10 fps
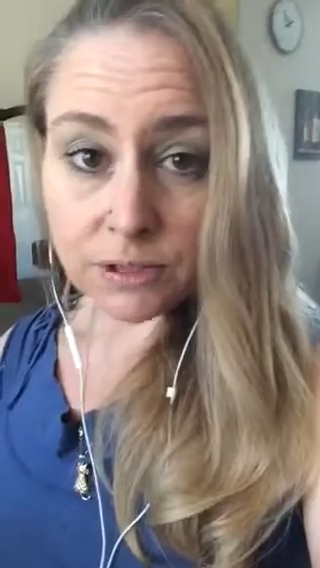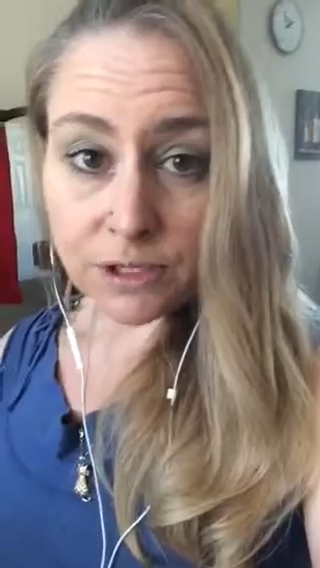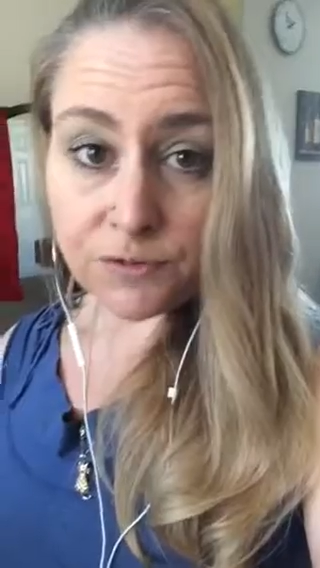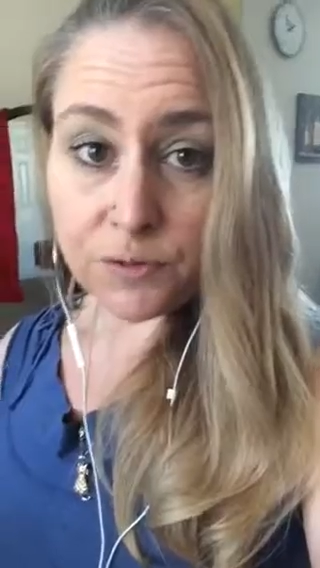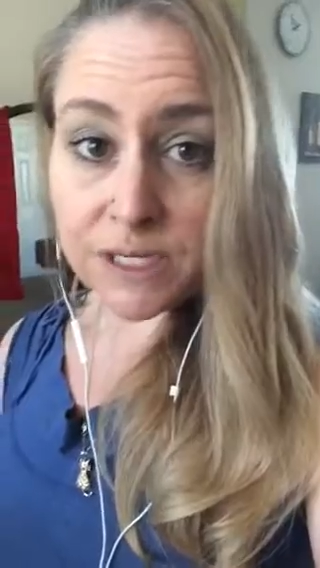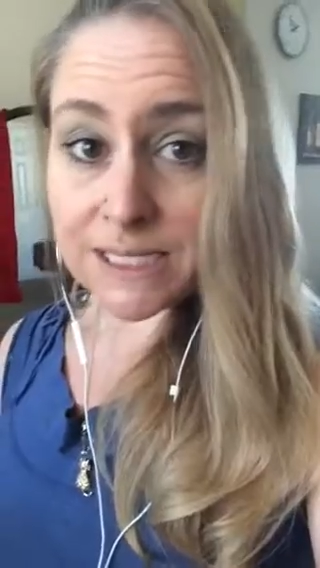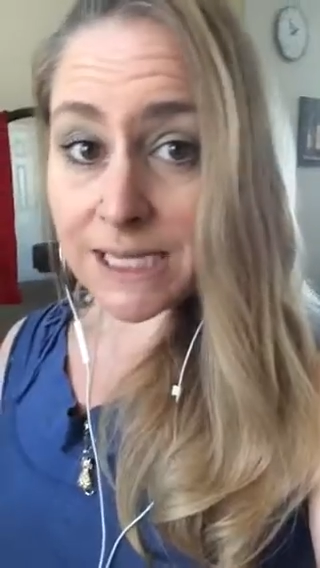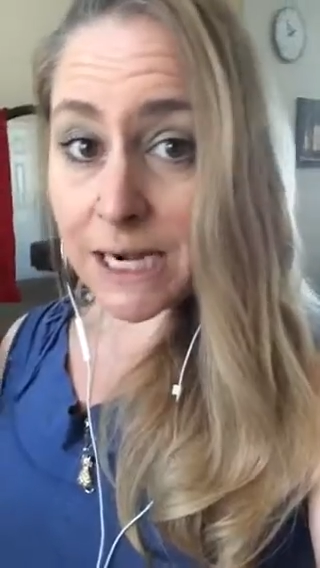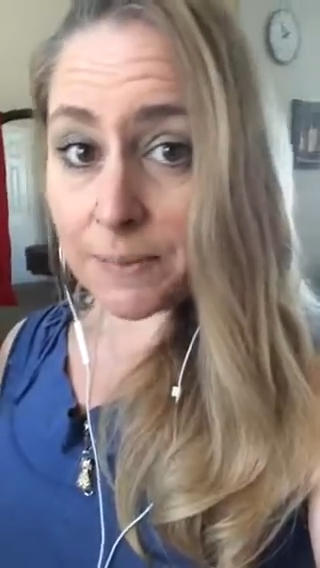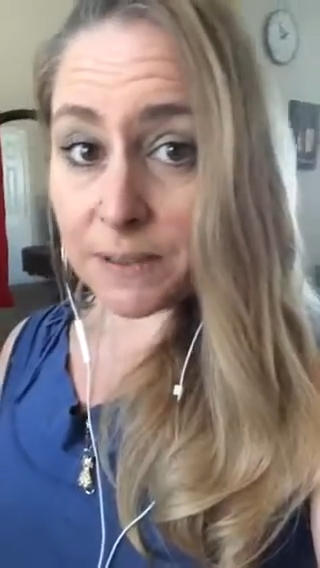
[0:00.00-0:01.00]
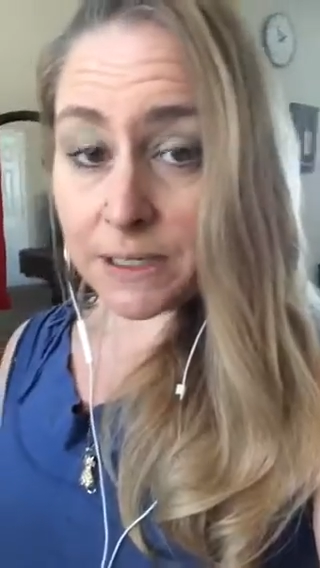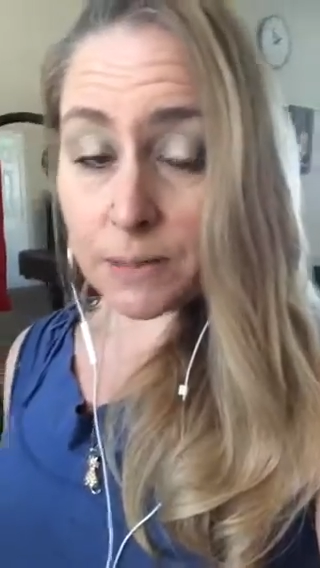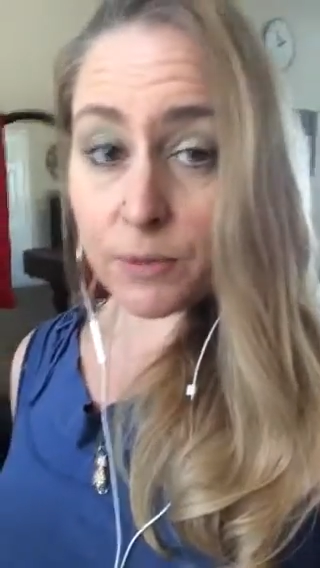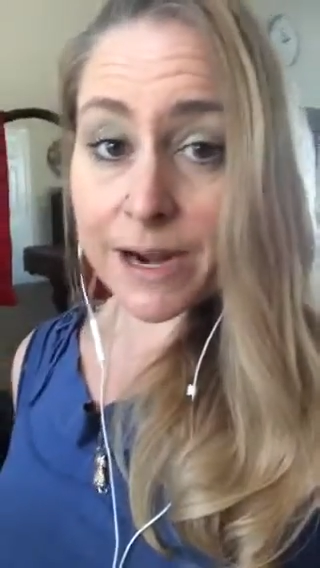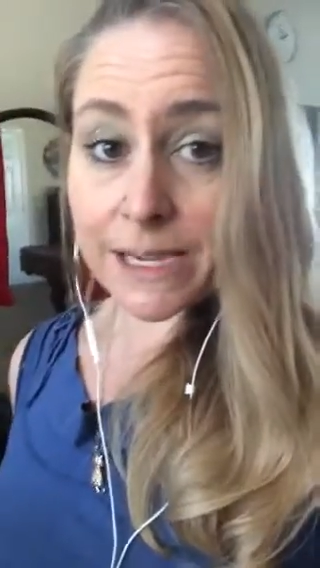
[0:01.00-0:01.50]
If you need to get up and get a
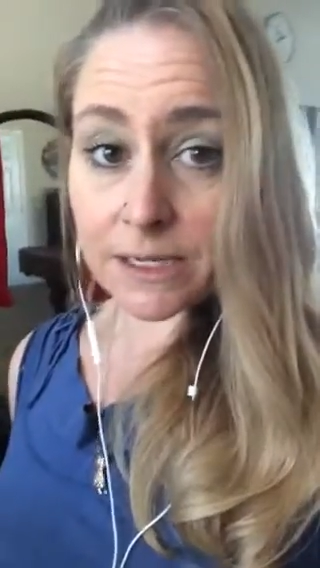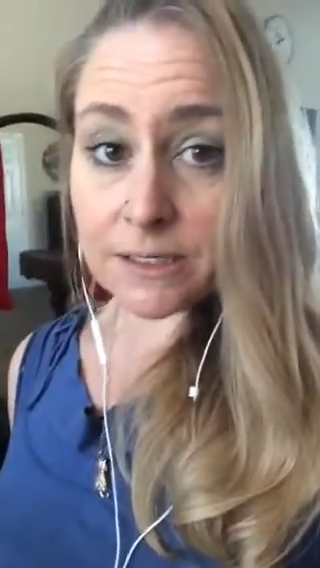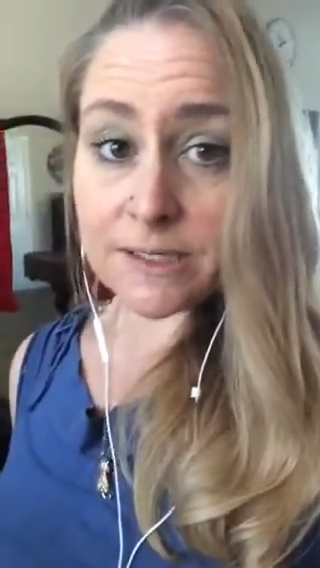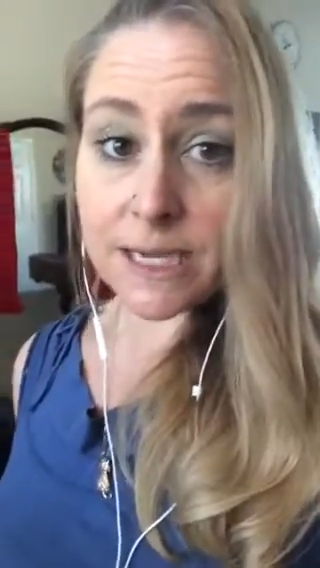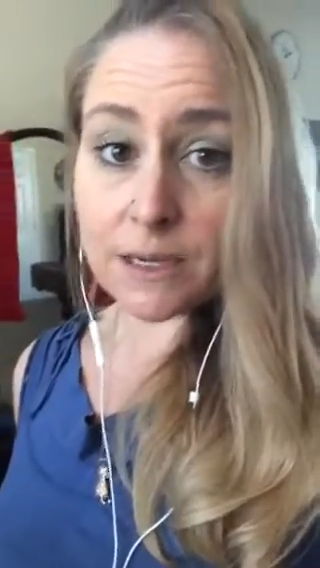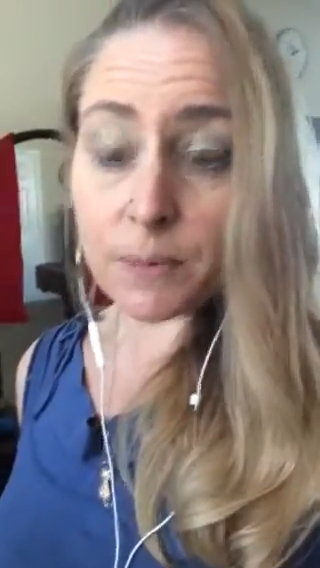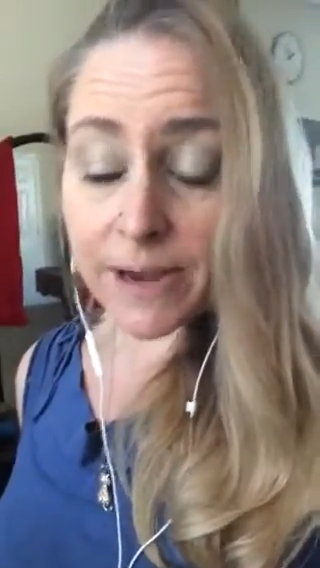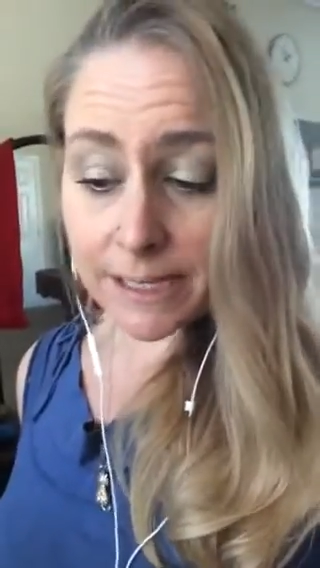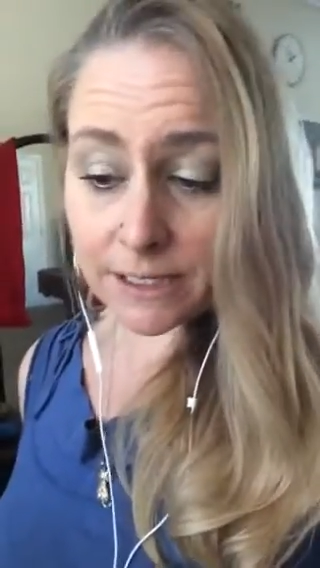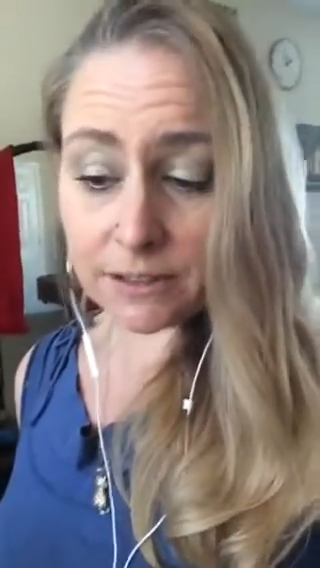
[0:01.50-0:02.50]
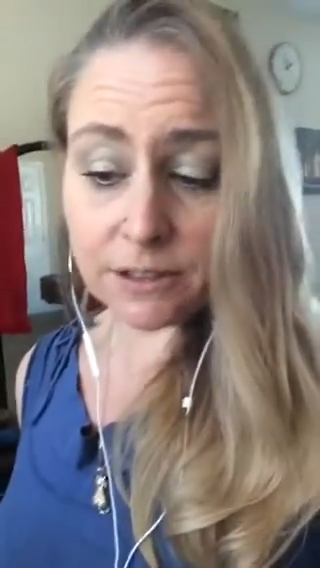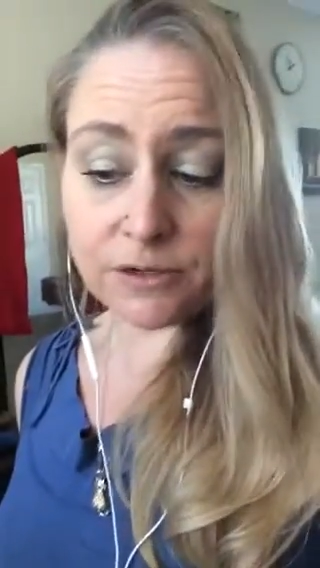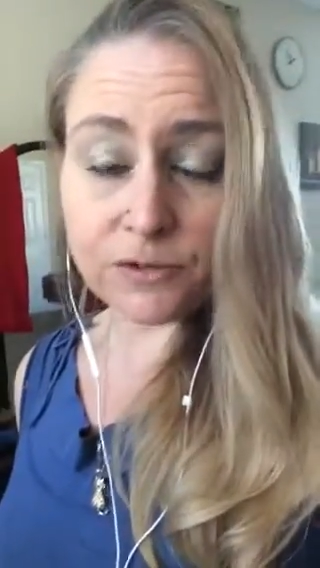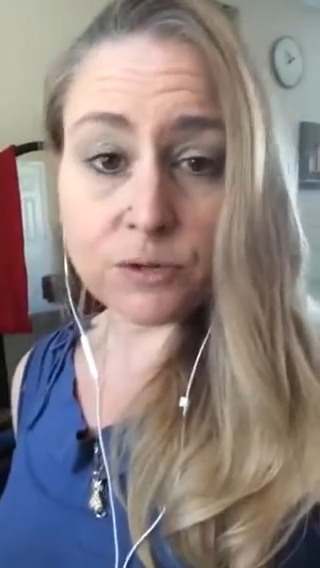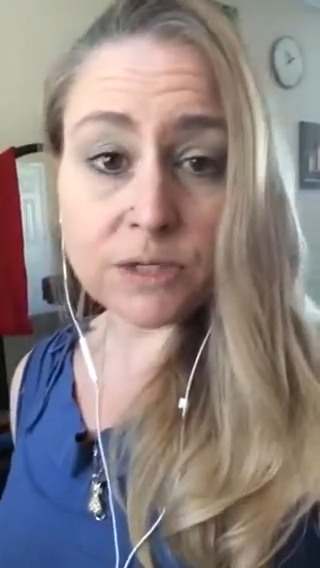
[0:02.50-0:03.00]
break, take a break.
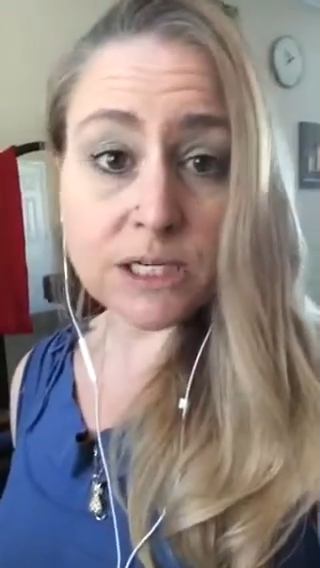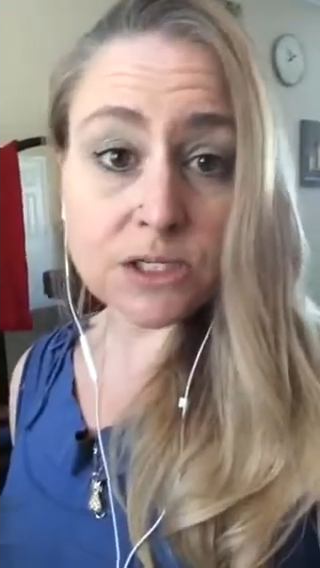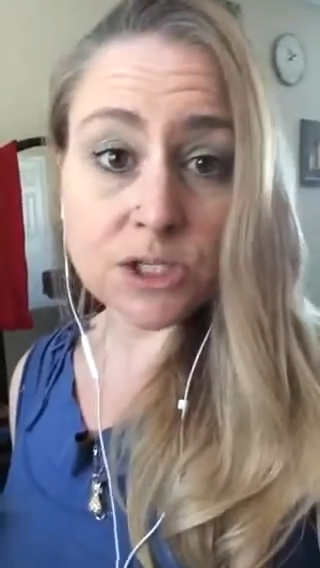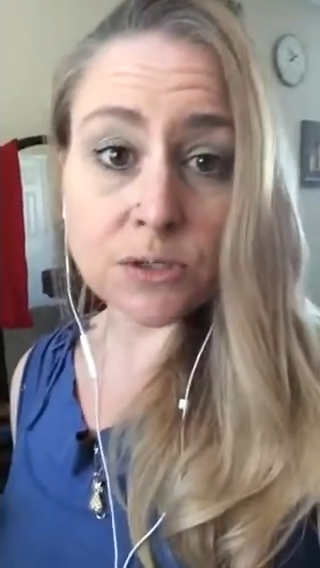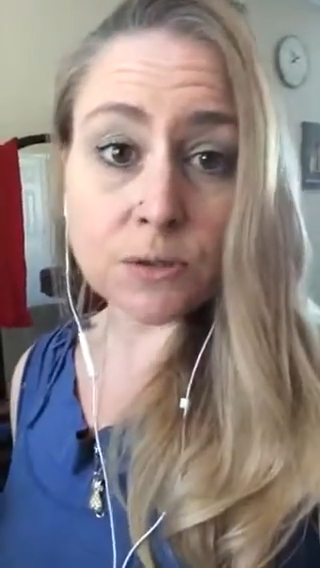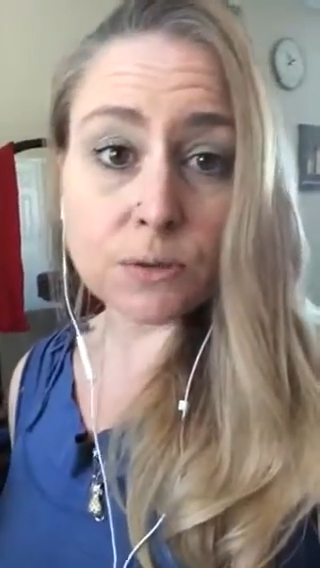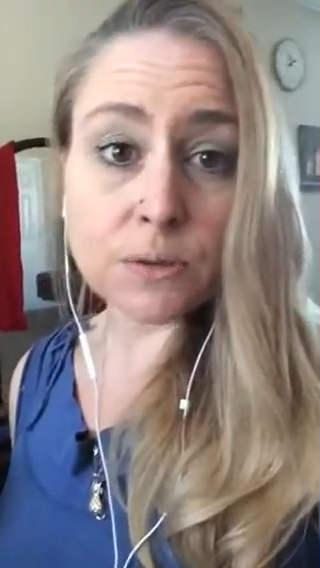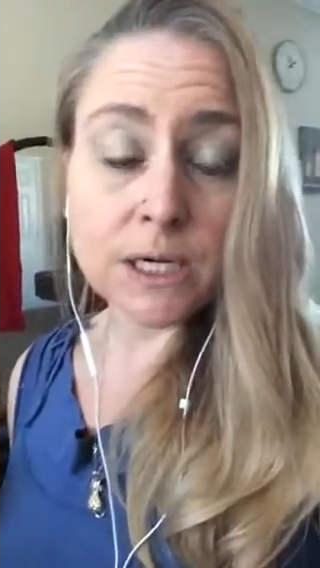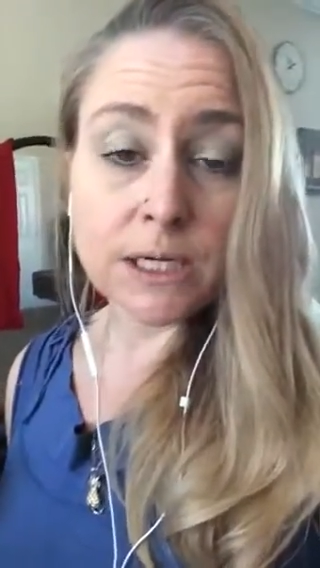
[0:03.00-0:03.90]
If you need to,